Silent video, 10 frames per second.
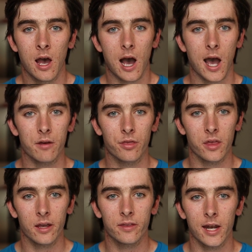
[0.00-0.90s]
I
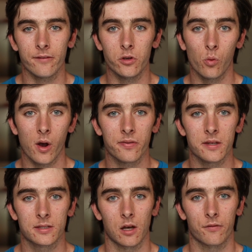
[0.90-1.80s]
think that if you went the
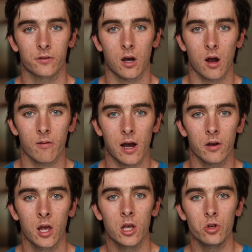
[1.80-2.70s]
self taught
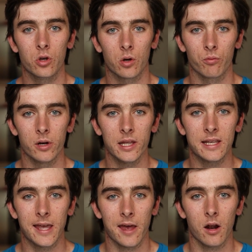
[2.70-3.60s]
route, you could really
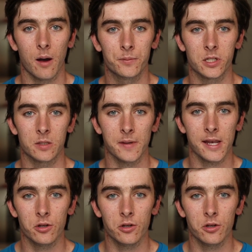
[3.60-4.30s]
get up to speed.